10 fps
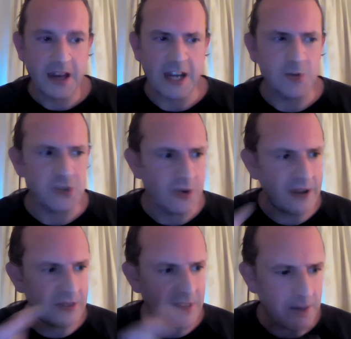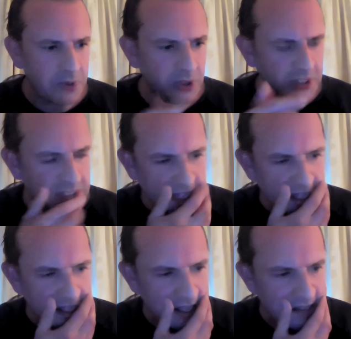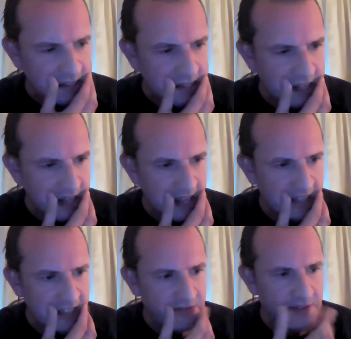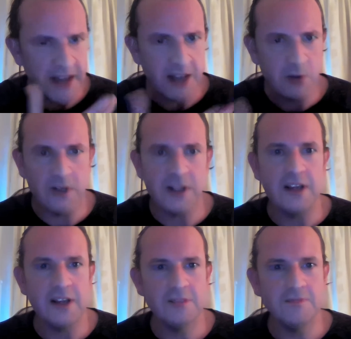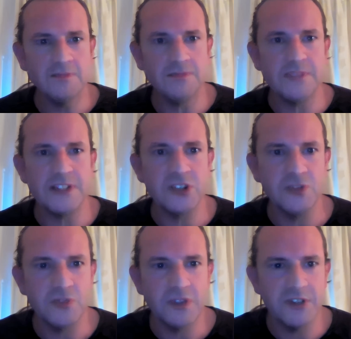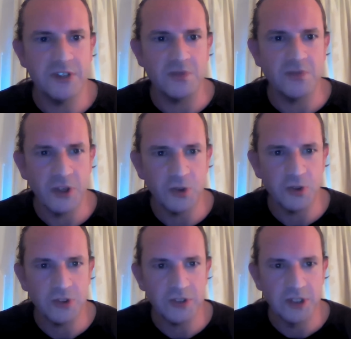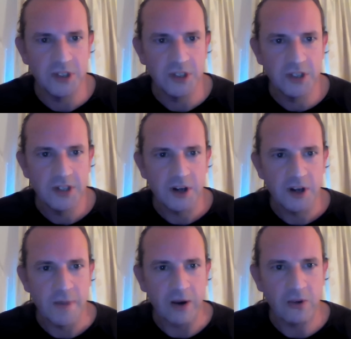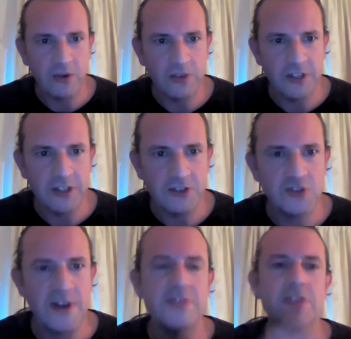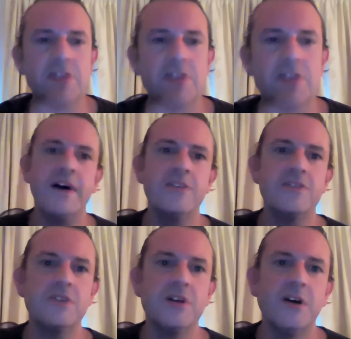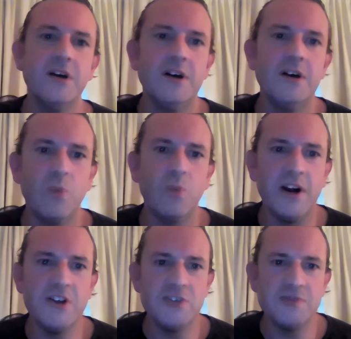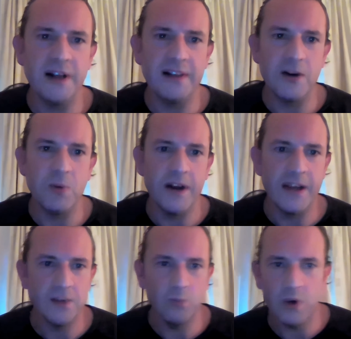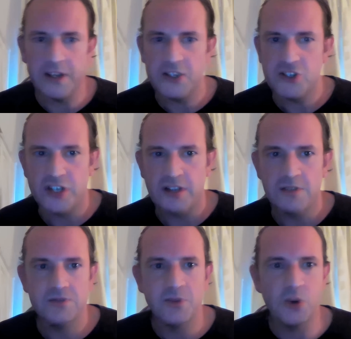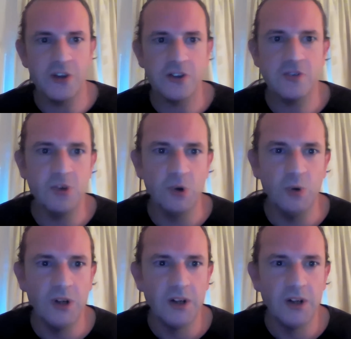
and it was around that point he he said, and if anyone here is conf- is confused about the strength of her faith and why she felt that way and why she followed it through